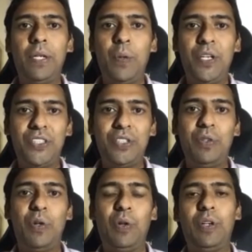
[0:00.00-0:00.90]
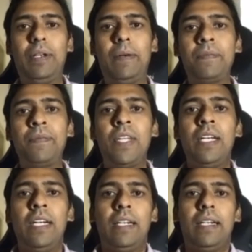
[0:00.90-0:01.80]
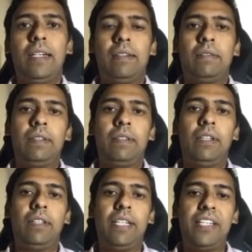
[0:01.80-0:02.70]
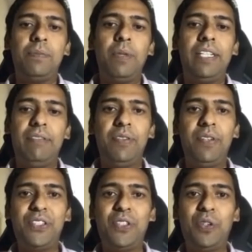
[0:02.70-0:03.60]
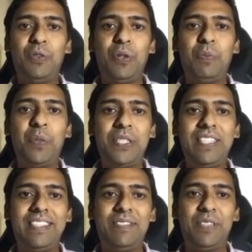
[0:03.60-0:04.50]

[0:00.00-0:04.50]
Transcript: equation or a tangible definition of a business,